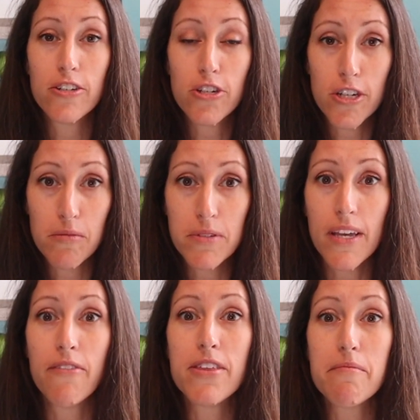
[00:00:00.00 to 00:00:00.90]
in terms
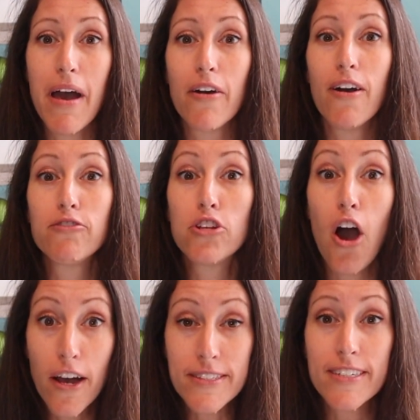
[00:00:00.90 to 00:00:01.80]
of the amount of
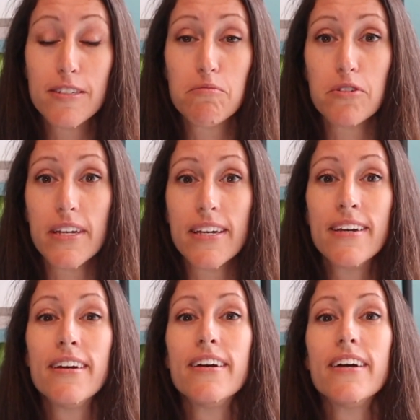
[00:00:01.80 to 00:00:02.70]
toxic
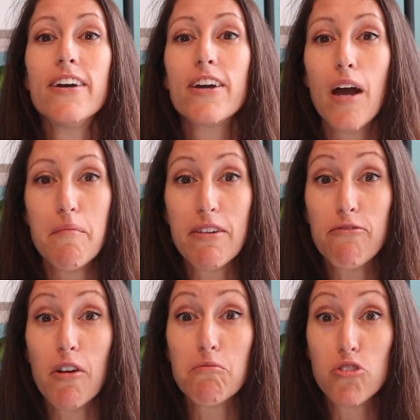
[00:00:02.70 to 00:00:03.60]
debris coming
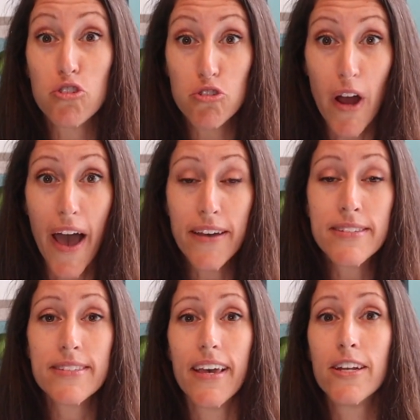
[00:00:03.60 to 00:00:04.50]
from
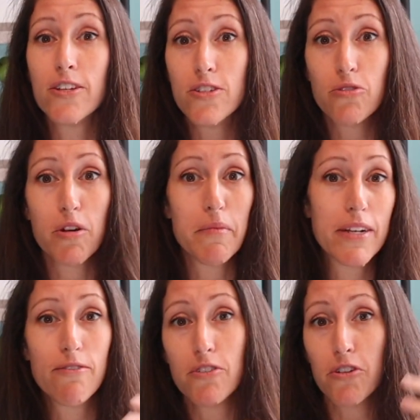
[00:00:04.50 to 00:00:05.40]
stress and an
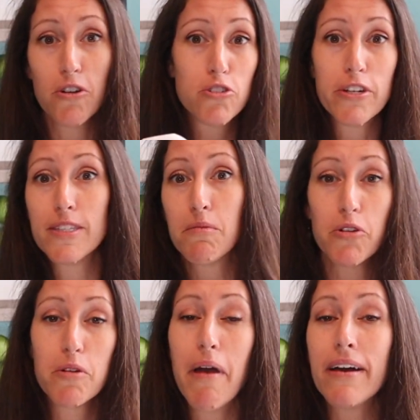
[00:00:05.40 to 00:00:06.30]
assortment of
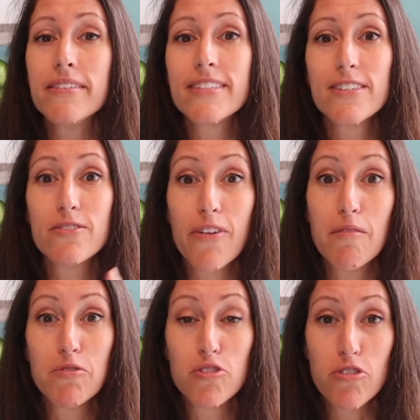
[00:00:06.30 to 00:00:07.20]
neurotransmitter imbalances
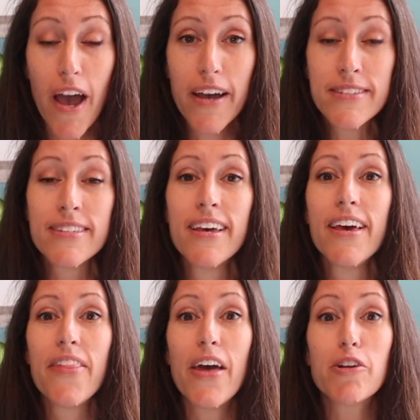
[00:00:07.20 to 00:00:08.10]
from stress
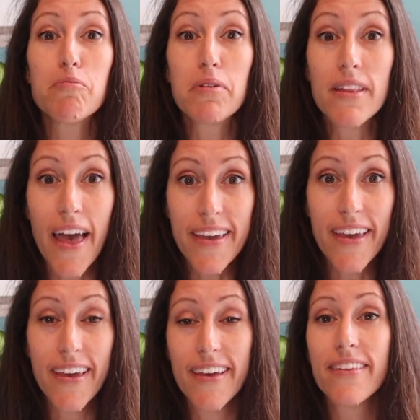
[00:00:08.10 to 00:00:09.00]
that are
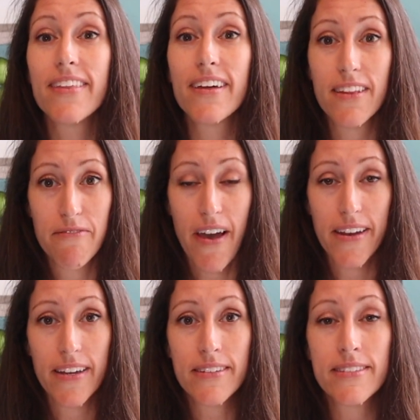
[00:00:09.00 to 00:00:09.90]
plaguing the
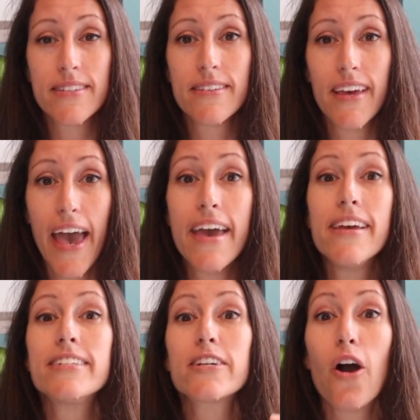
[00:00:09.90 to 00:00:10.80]
glymphatics
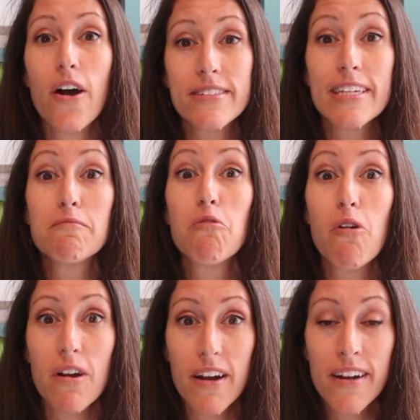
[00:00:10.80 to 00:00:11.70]
and causing
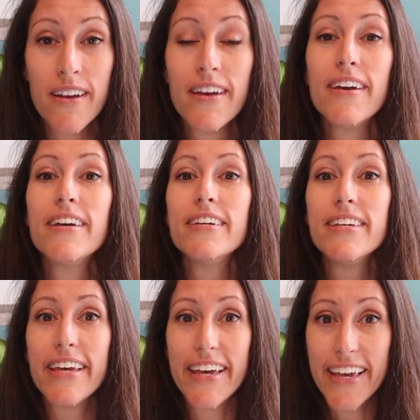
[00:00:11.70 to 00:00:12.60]
more
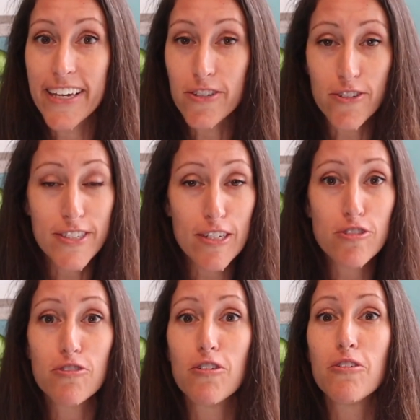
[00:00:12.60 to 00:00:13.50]

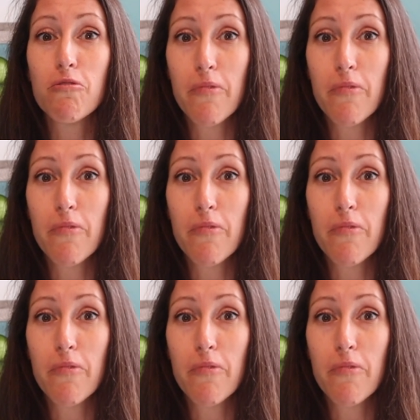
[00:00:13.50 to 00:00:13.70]
interstitial